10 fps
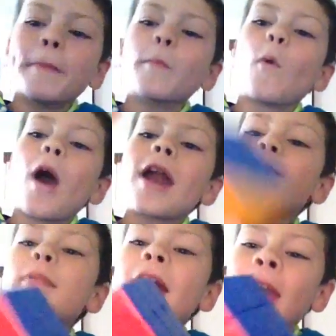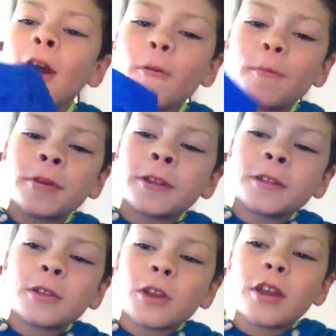One of my helpers
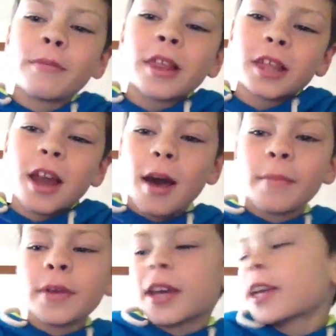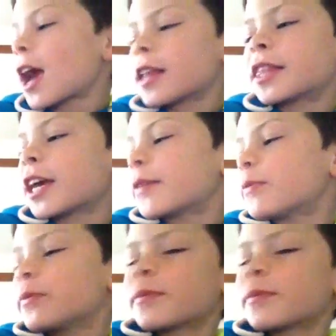is going to mess it up. Casey.